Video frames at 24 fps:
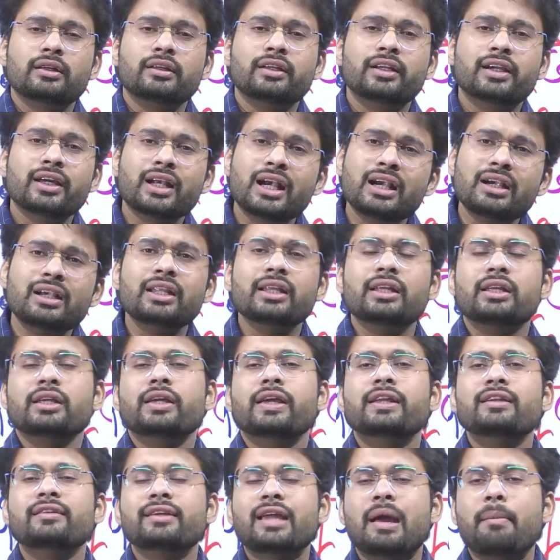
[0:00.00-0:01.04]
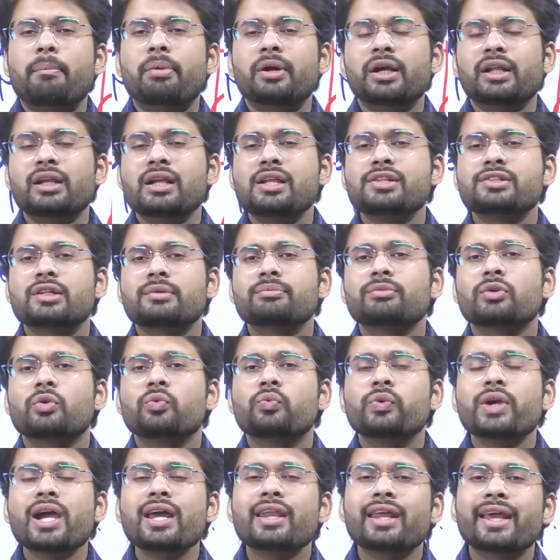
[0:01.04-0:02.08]
Currently, in capitalism,
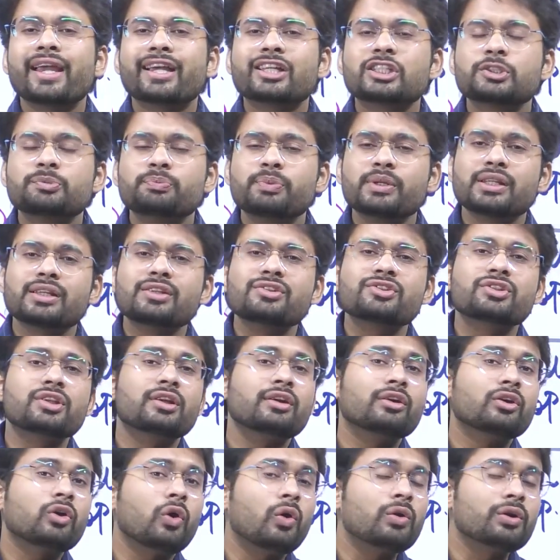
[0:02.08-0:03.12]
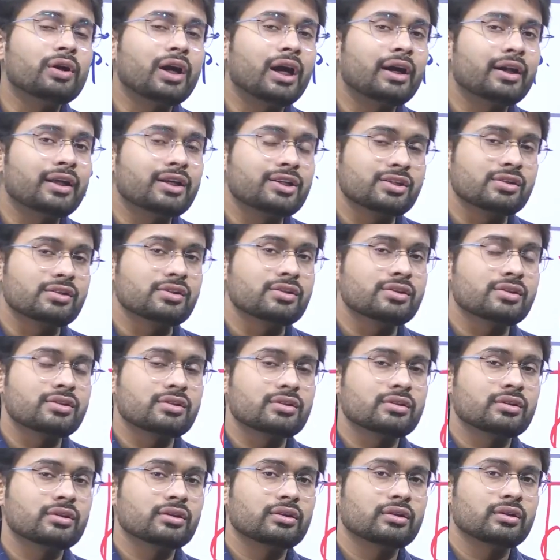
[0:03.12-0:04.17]
we are experiencing
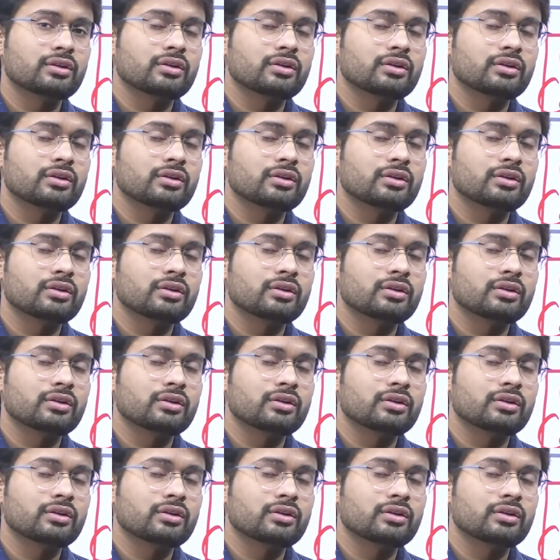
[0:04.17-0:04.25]
contradictions.